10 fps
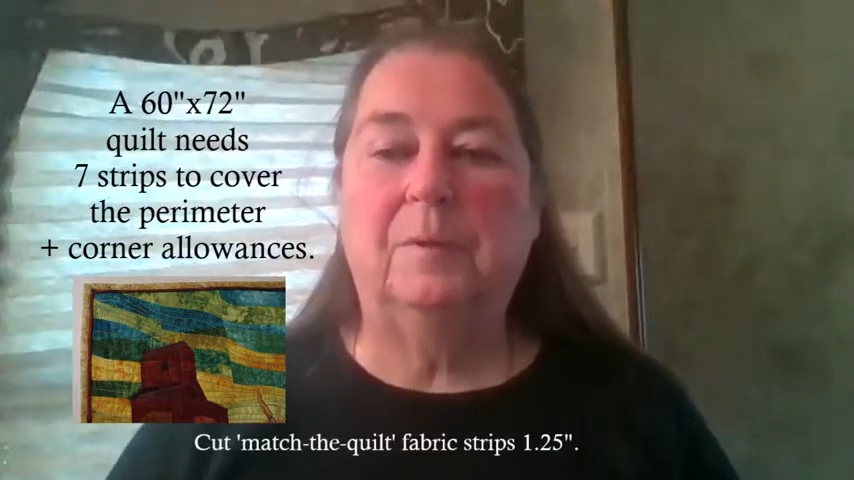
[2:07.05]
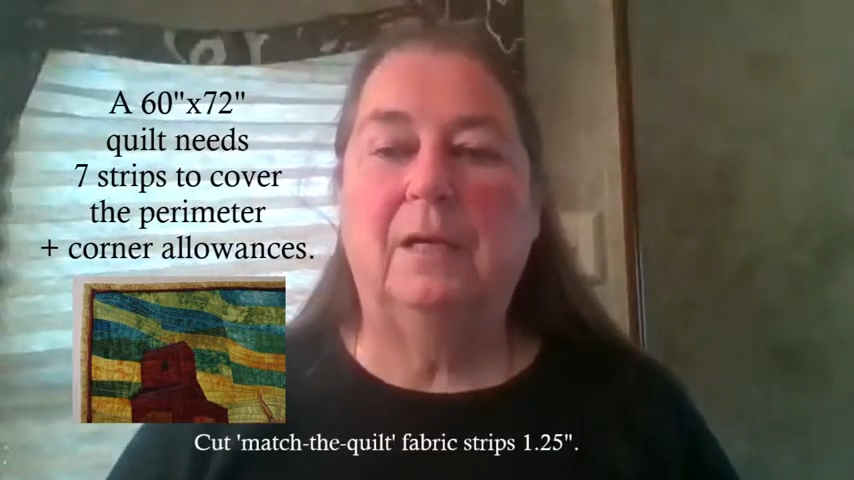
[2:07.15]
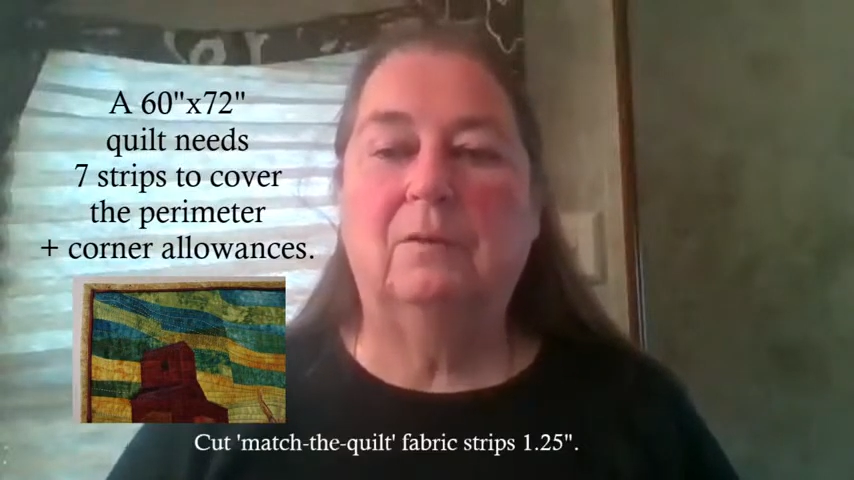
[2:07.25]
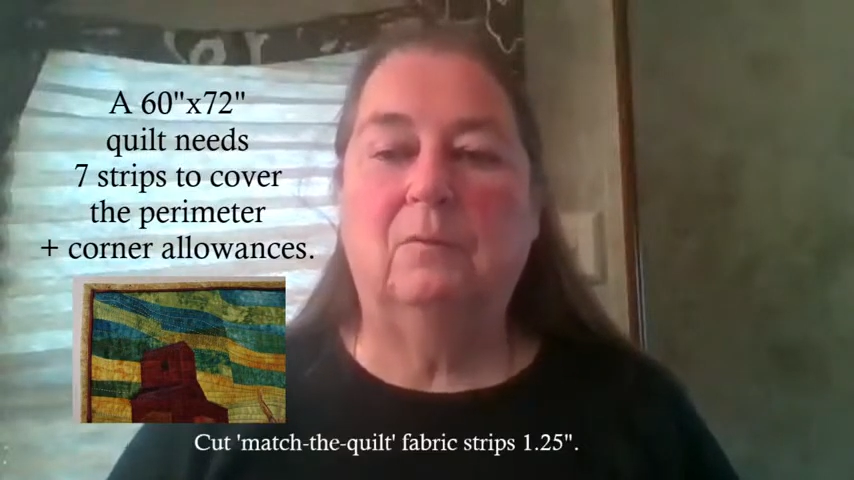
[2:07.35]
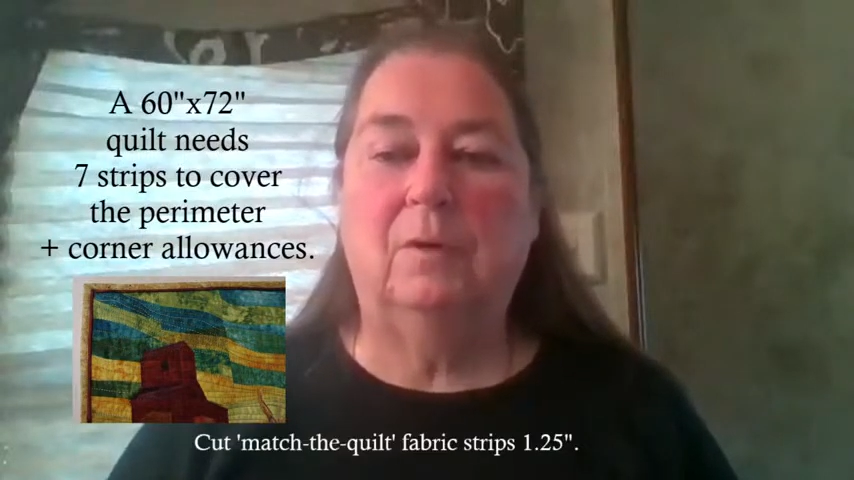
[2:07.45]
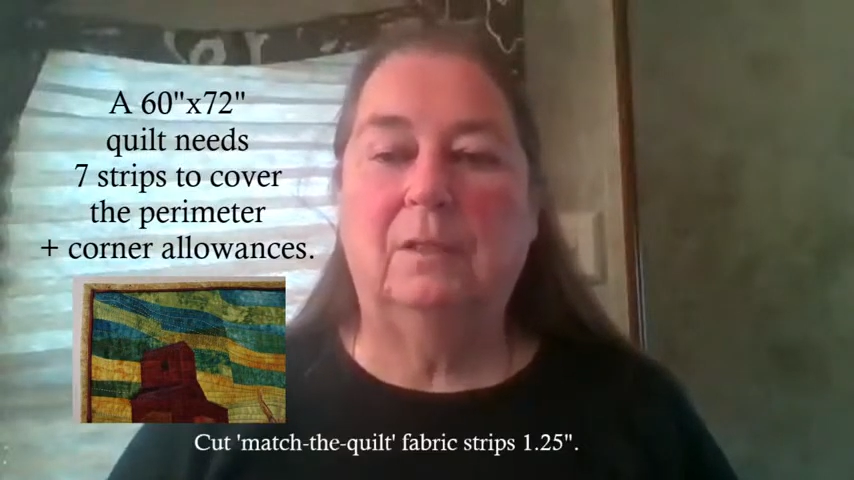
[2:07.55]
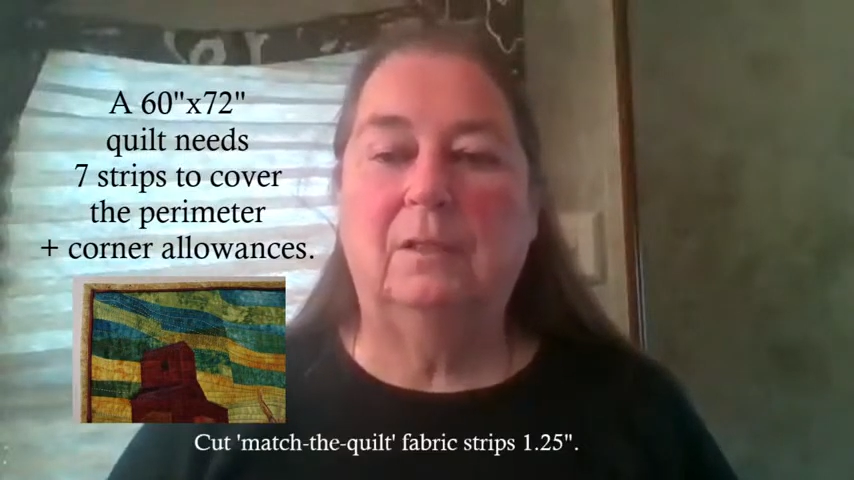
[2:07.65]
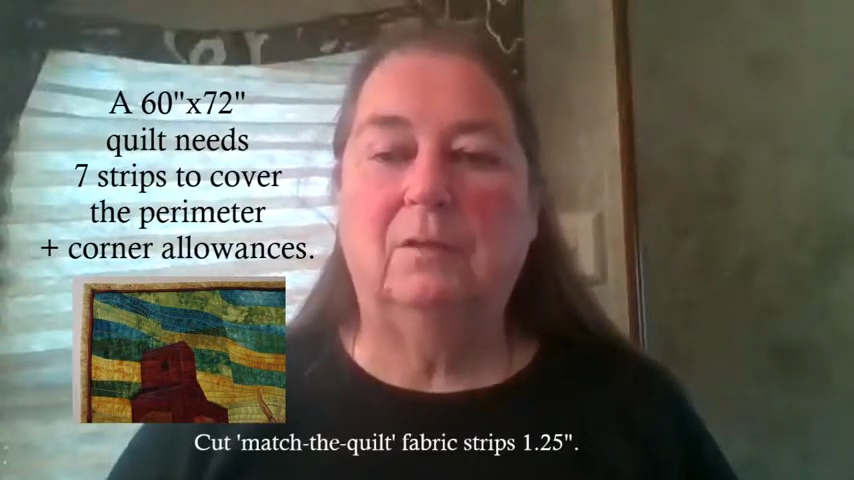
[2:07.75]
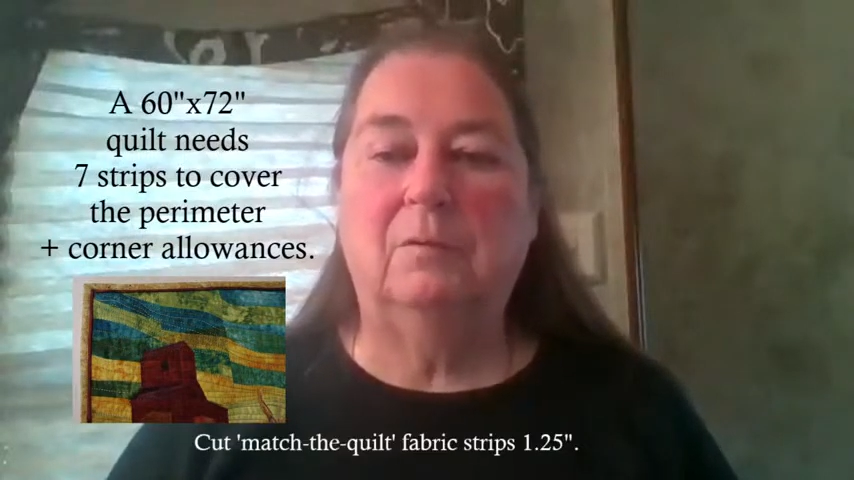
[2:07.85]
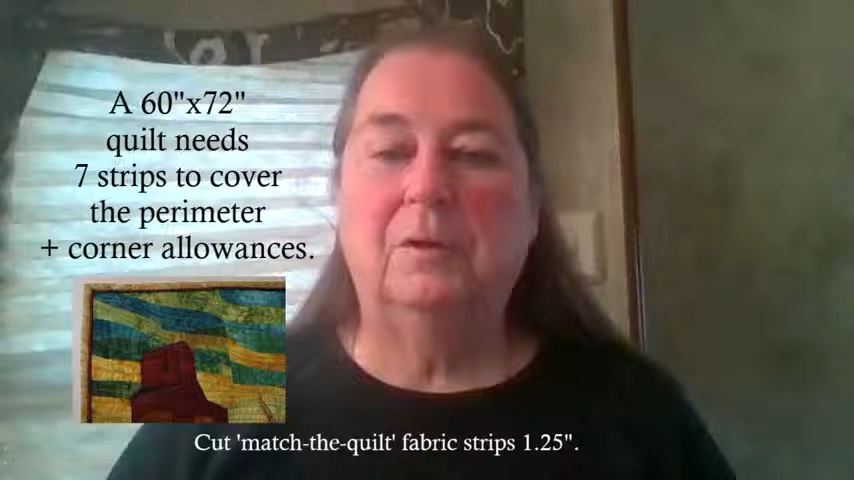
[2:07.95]
at
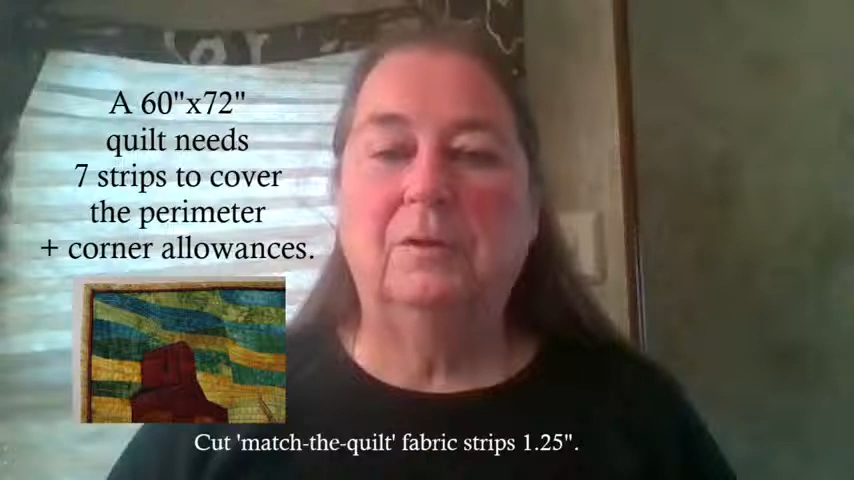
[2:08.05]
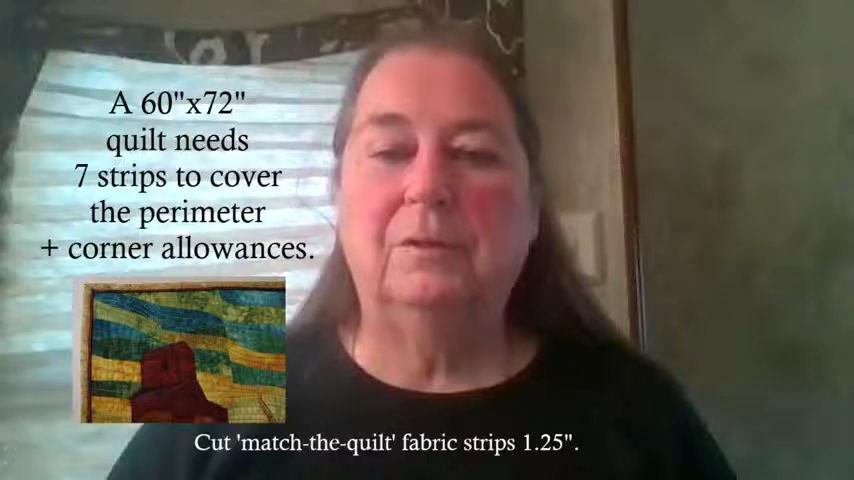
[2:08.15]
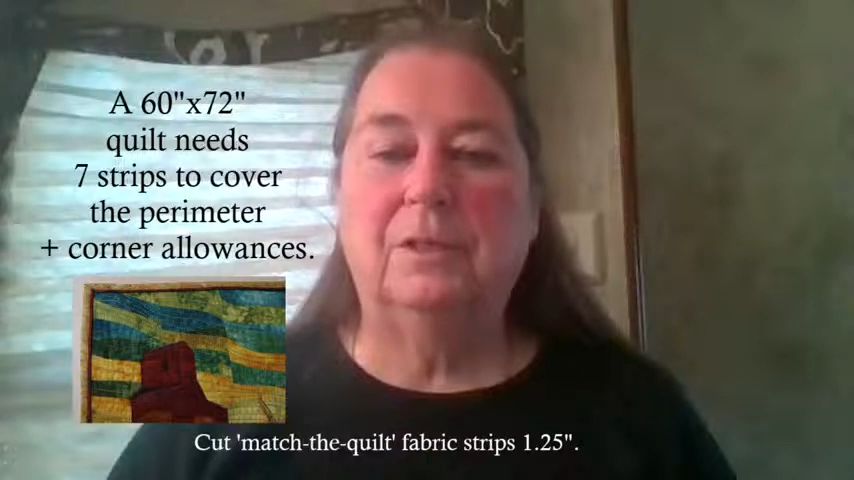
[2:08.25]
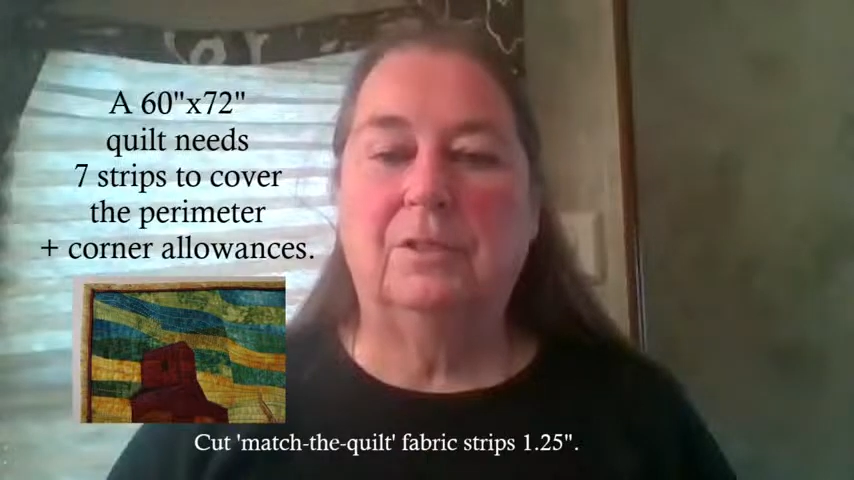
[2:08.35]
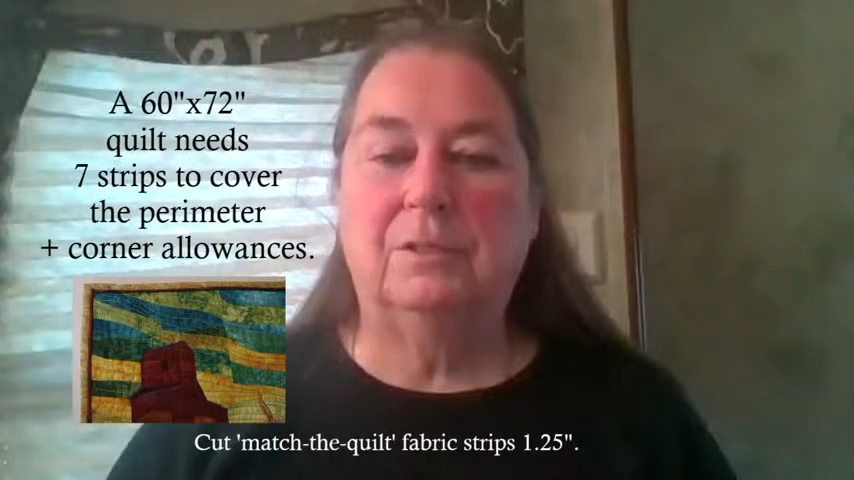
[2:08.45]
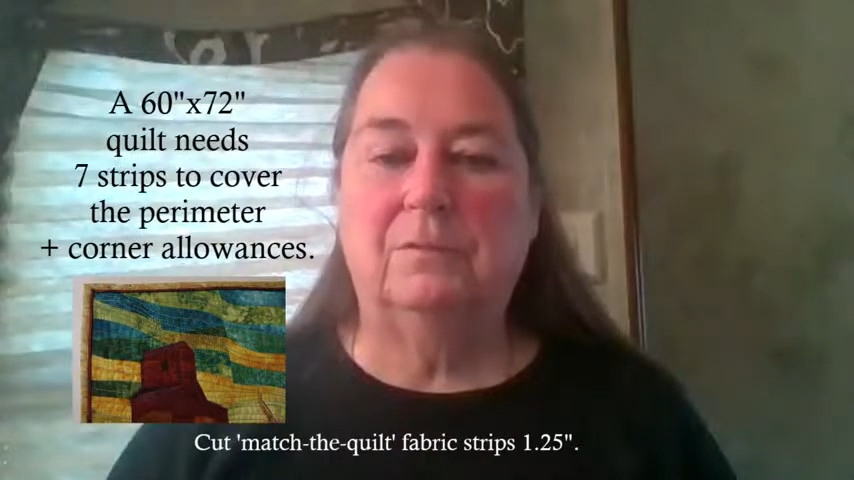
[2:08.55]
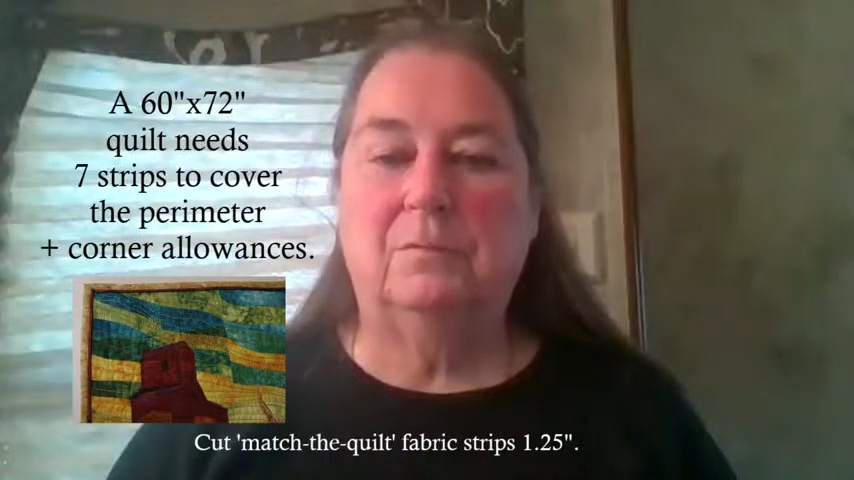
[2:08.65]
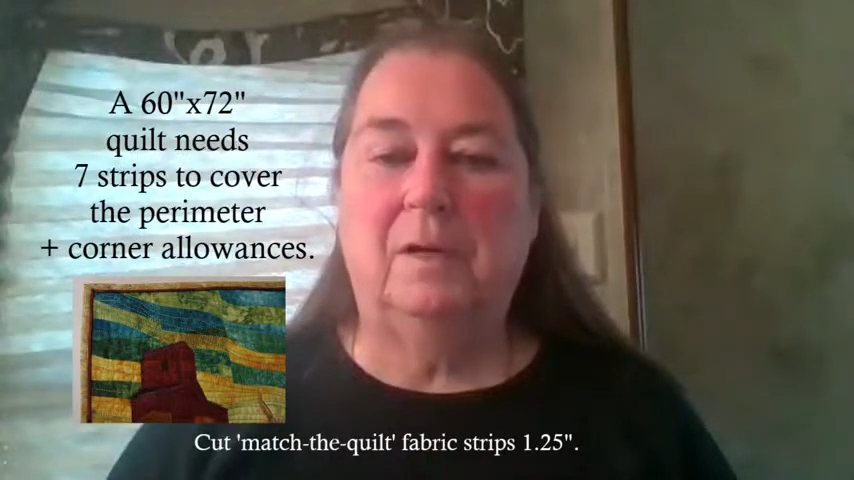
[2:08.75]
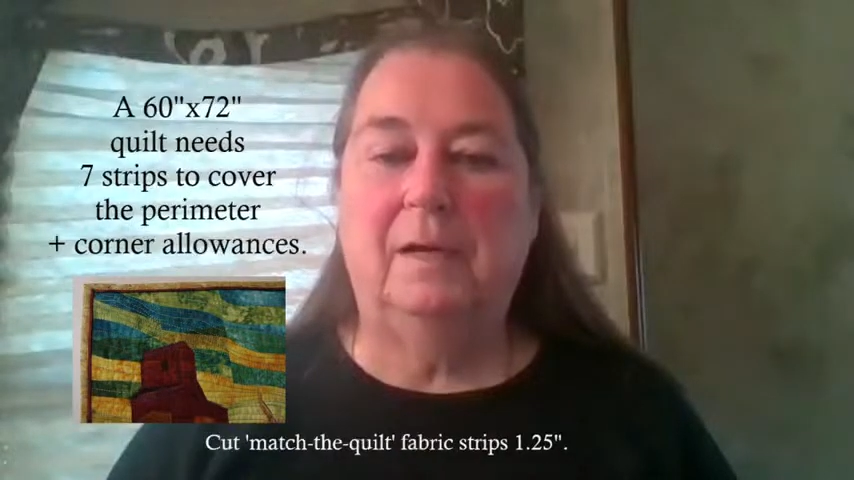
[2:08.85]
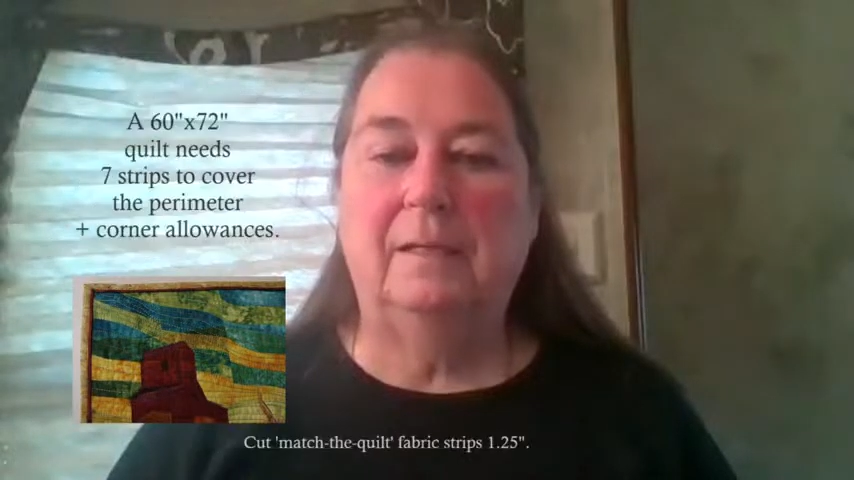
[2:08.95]
1.25 inches
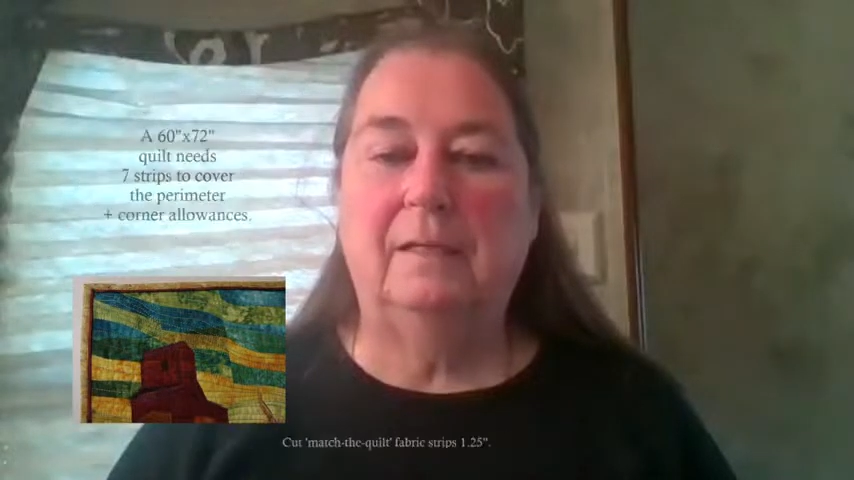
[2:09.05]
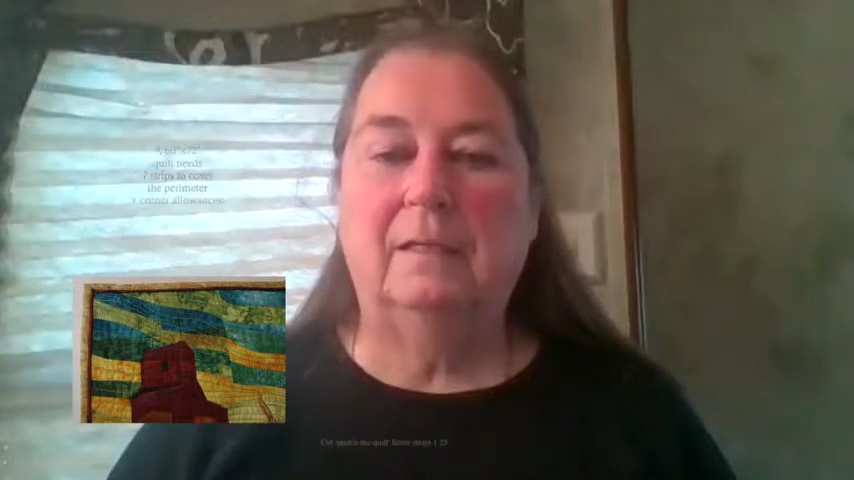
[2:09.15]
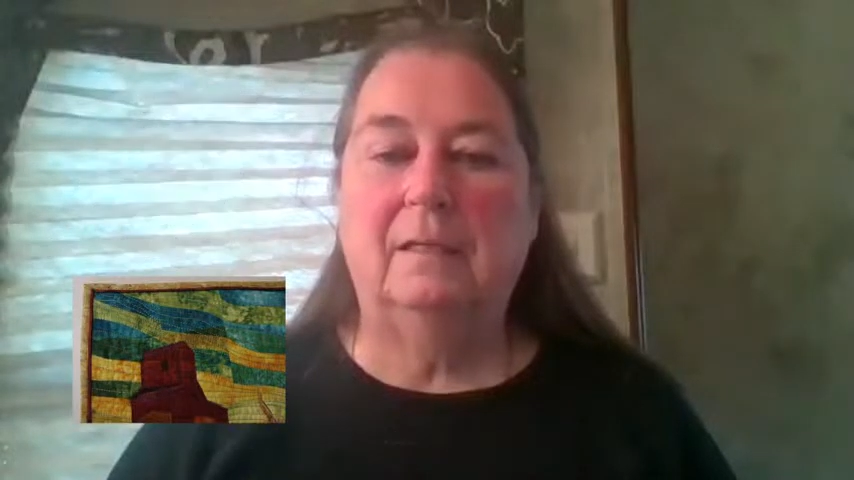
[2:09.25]
wide.